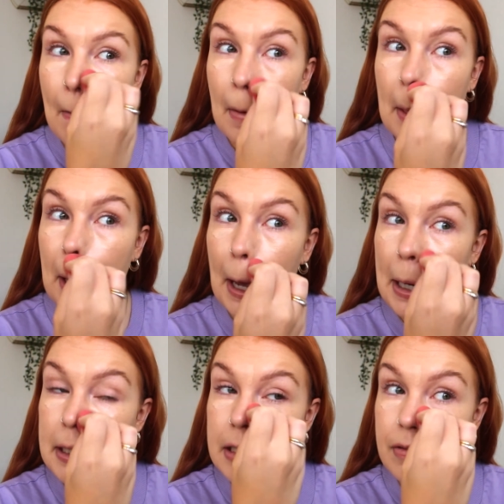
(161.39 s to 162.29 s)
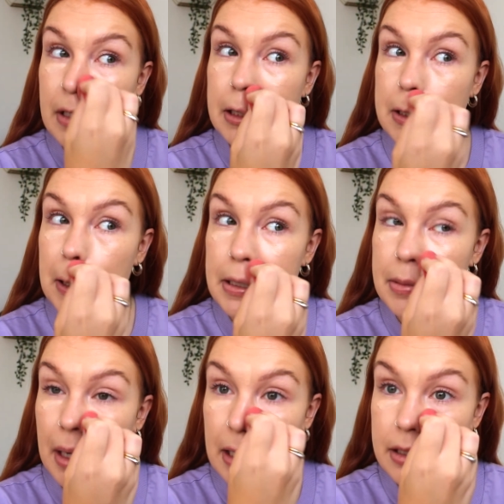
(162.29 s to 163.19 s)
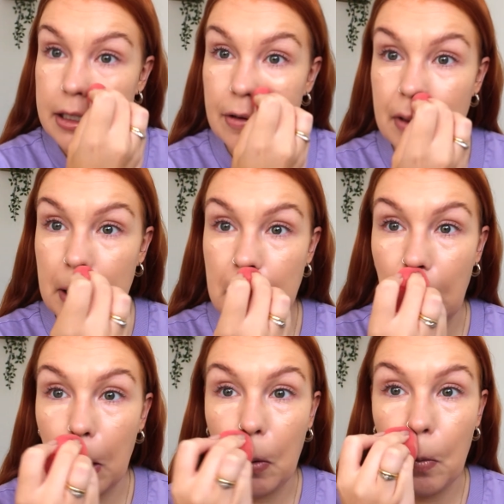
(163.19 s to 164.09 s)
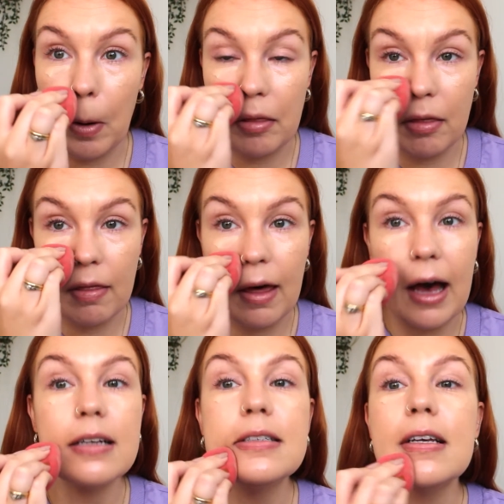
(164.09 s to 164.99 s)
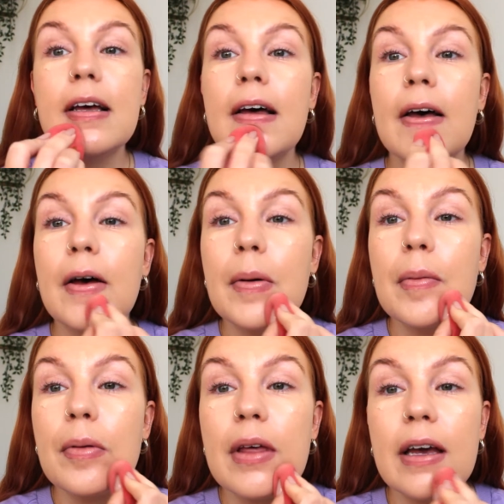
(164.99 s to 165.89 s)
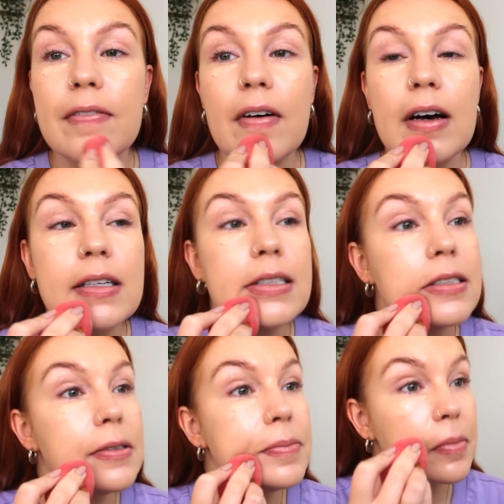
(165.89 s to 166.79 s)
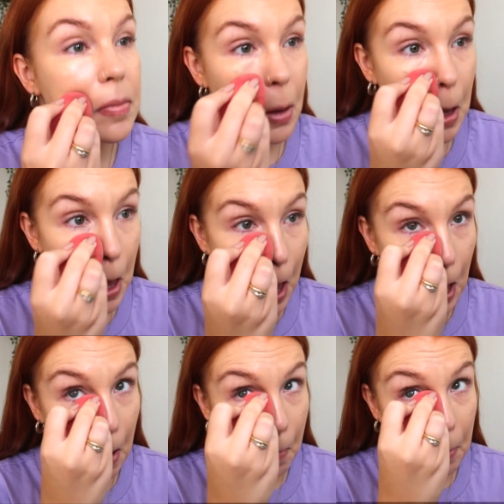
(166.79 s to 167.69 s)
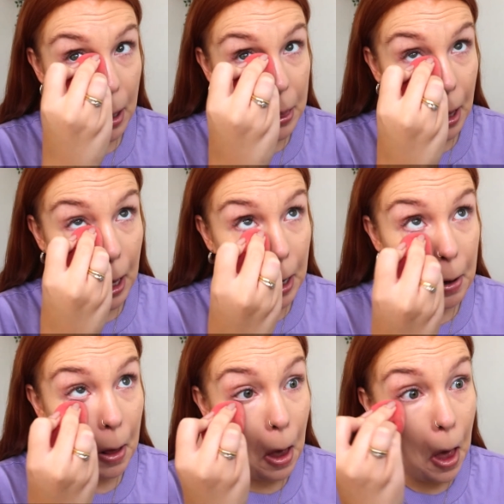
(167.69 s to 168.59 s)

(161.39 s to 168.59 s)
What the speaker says: But the colour definitely suits me, so definitely go with that from the advice. I'll blend that in.